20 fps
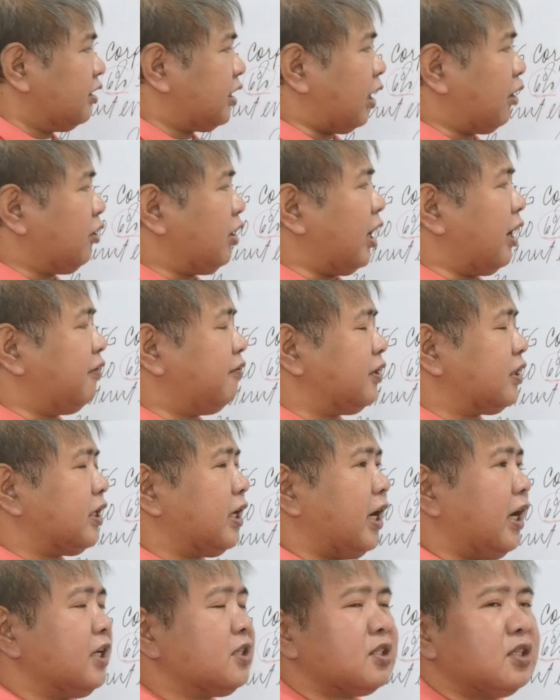there you have it,
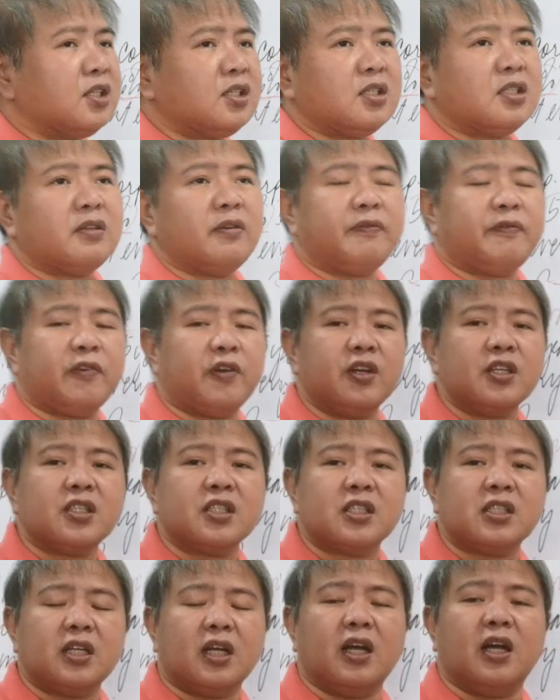guys. This is the
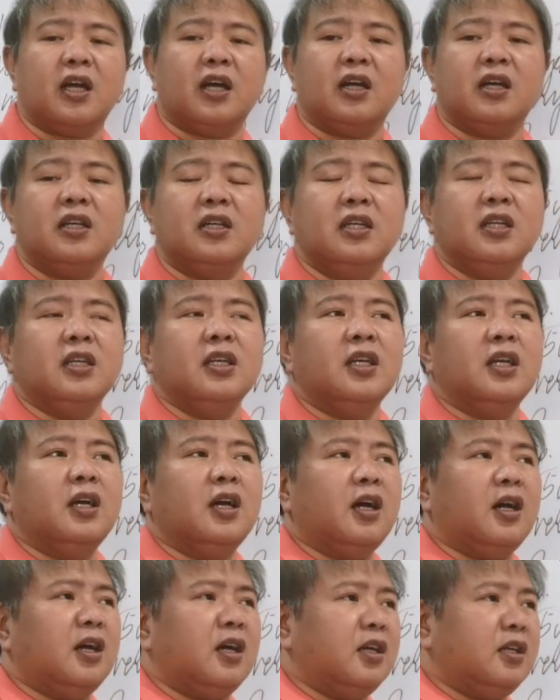first
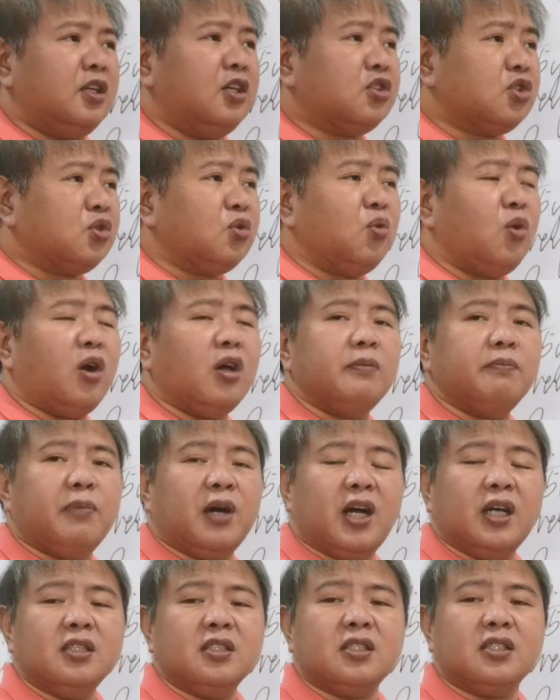issue on
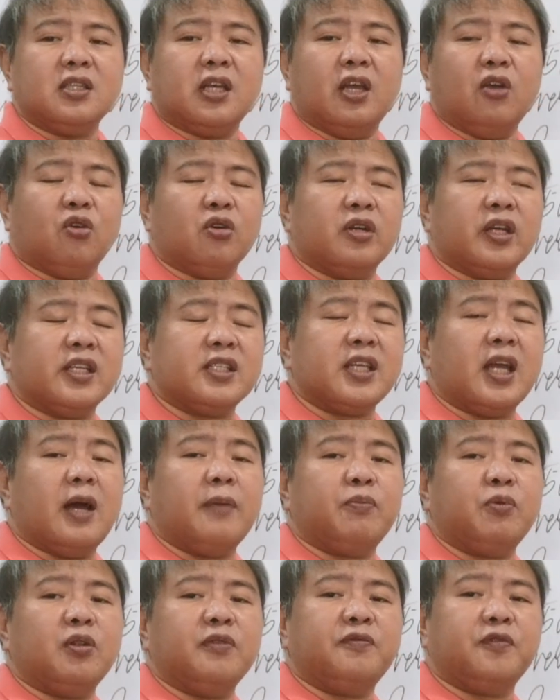bonds, okay, or
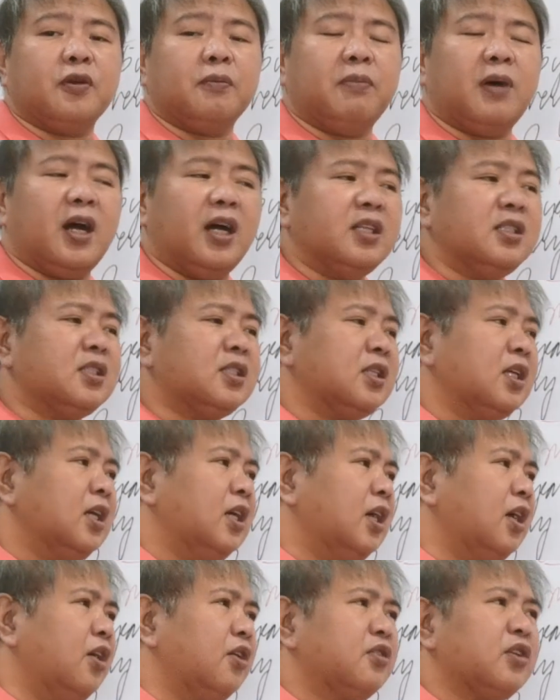example for bonds.
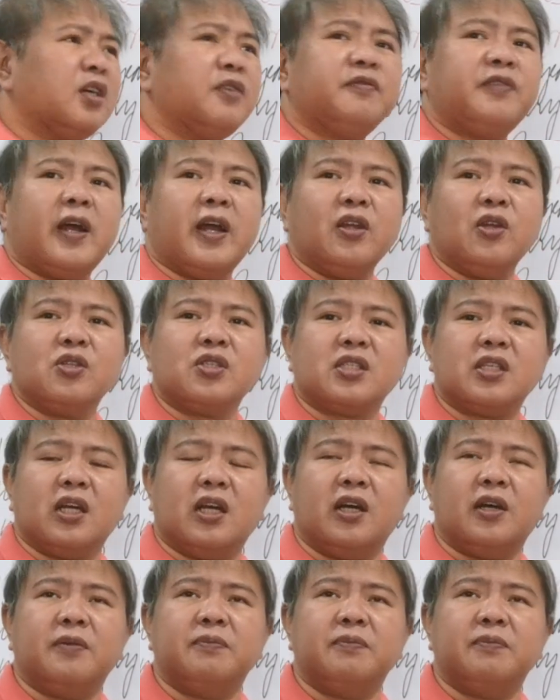There are various